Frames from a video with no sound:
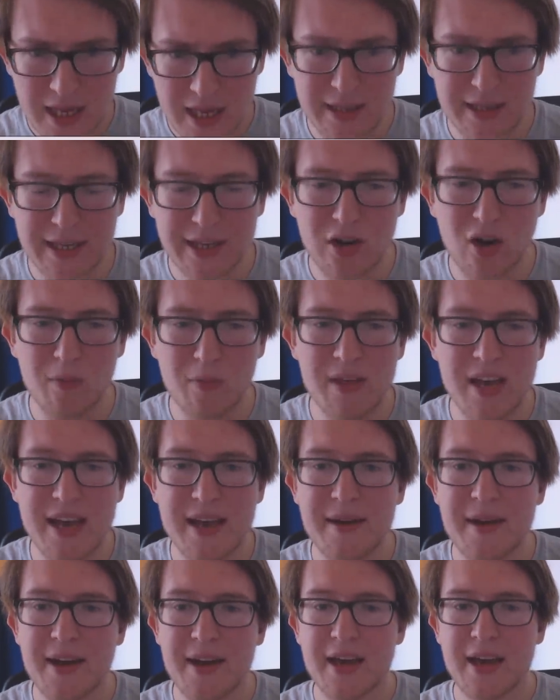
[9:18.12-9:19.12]
They go up
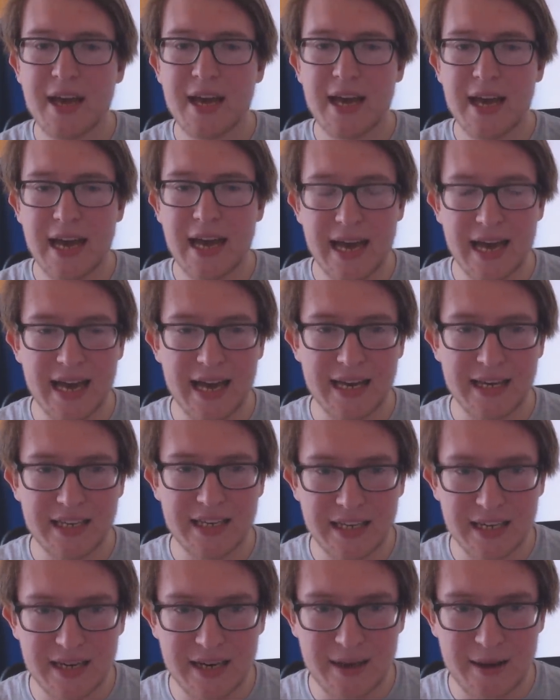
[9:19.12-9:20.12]
there,
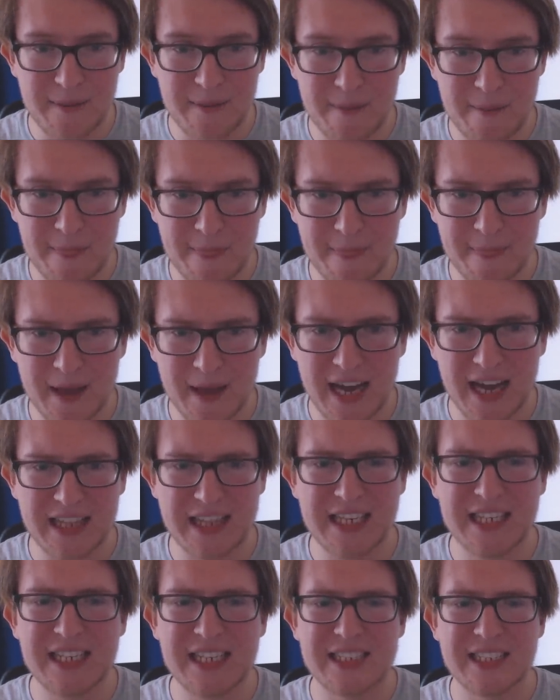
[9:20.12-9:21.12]
and I
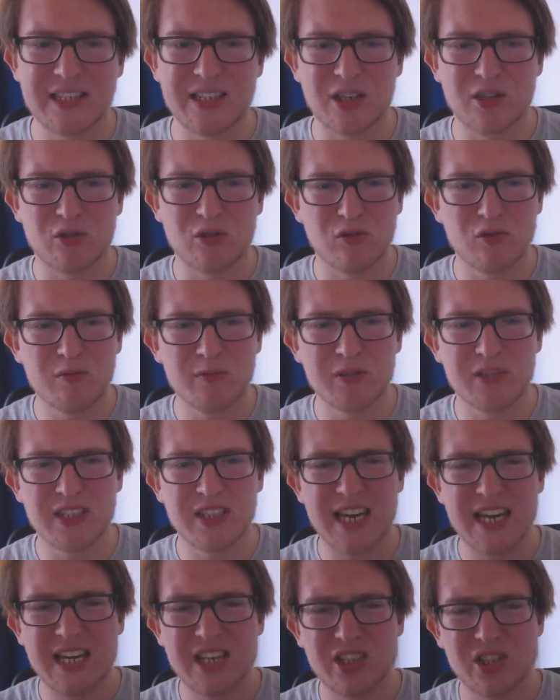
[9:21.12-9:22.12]
think it's in the group
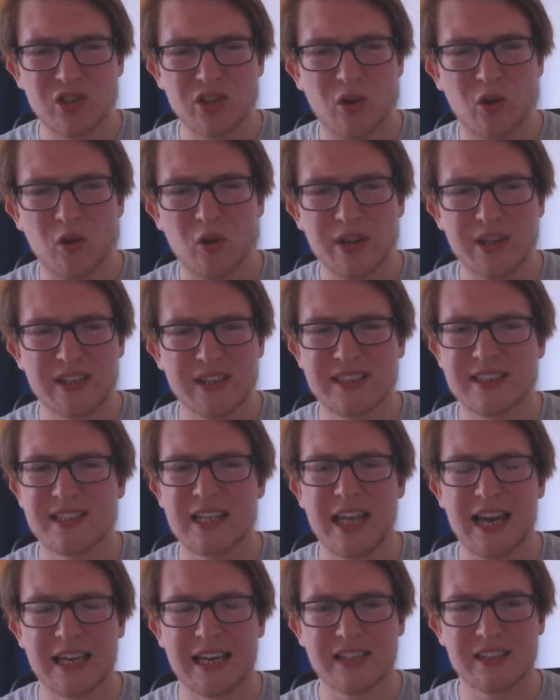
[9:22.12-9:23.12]
stage, or in this
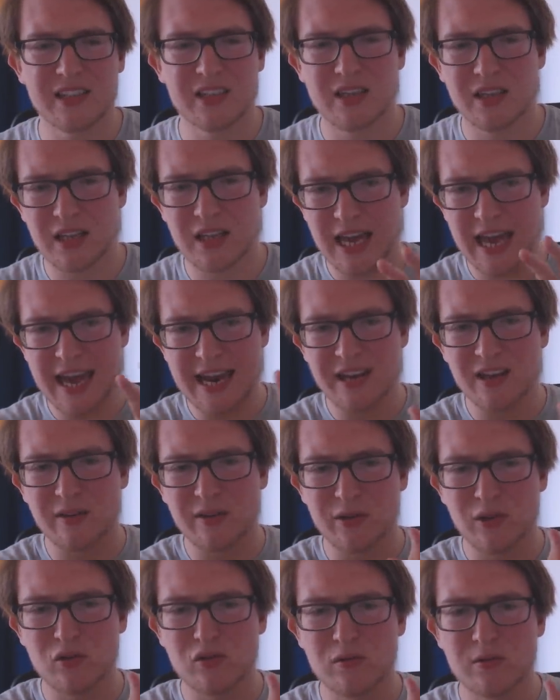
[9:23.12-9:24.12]
like end
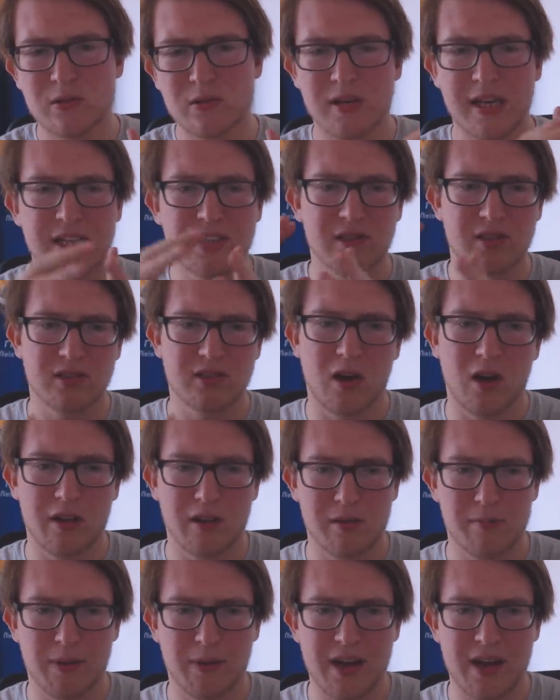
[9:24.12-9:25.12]
of the group stage to start of
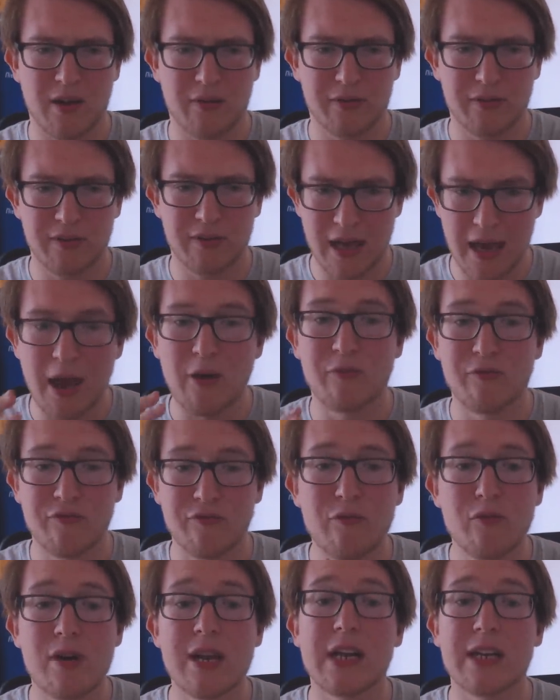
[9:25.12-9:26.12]
the playoffs, a
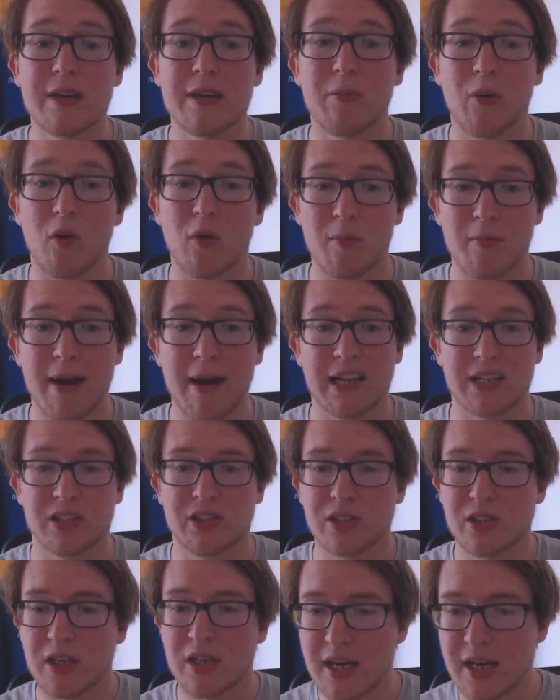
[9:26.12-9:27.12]
really important
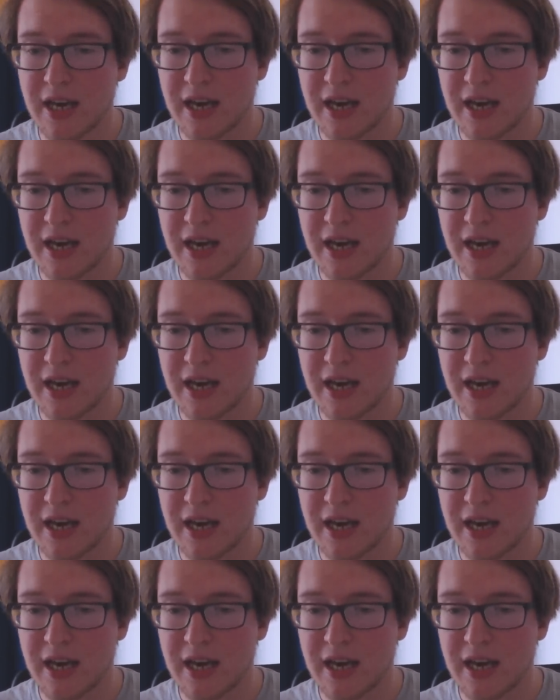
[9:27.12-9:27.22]
match.